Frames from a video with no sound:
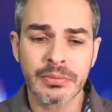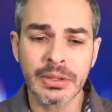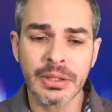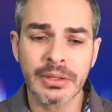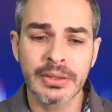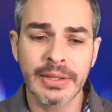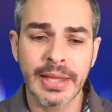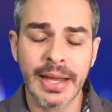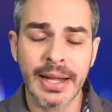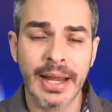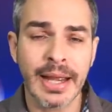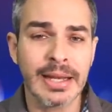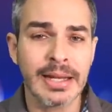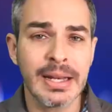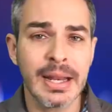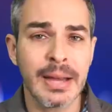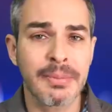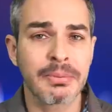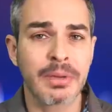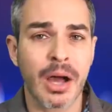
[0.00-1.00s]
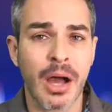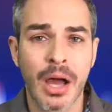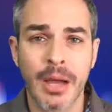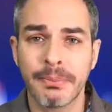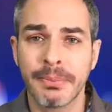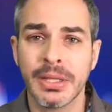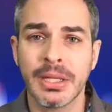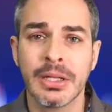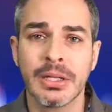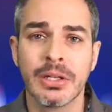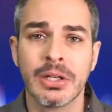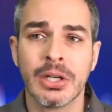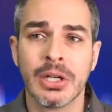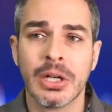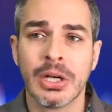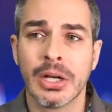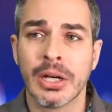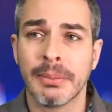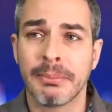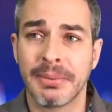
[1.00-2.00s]
that ended up copying
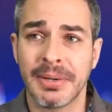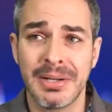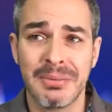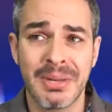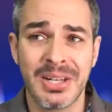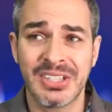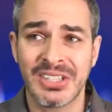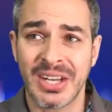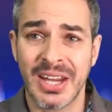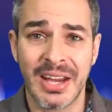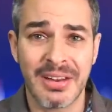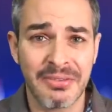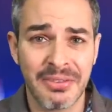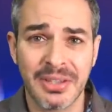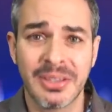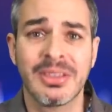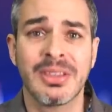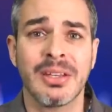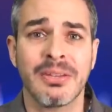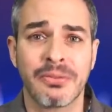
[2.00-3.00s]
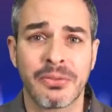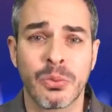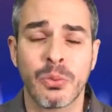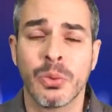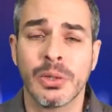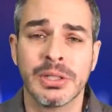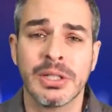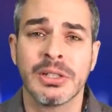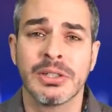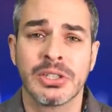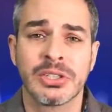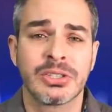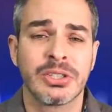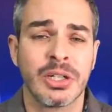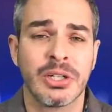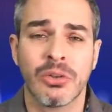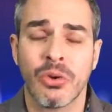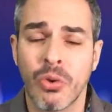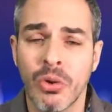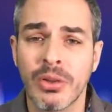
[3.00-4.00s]
pretty much everything, from what I
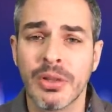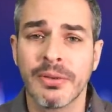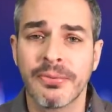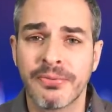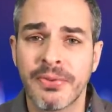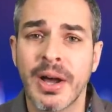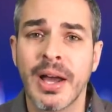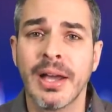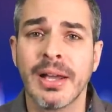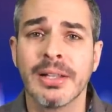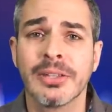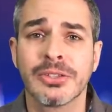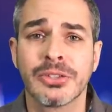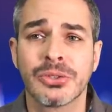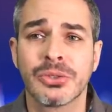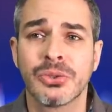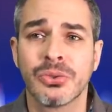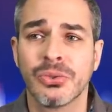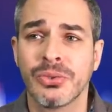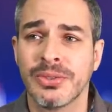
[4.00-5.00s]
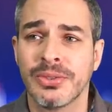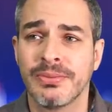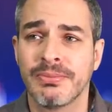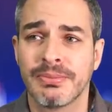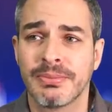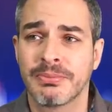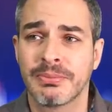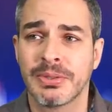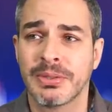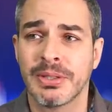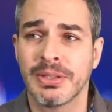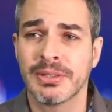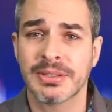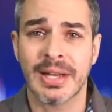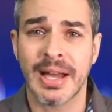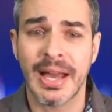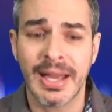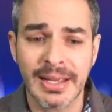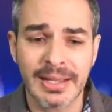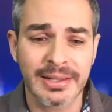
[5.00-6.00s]
understand, all the files to his
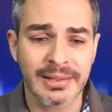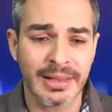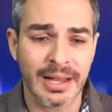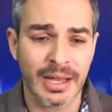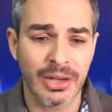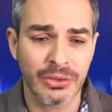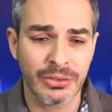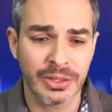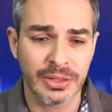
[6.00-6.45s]
iCloud.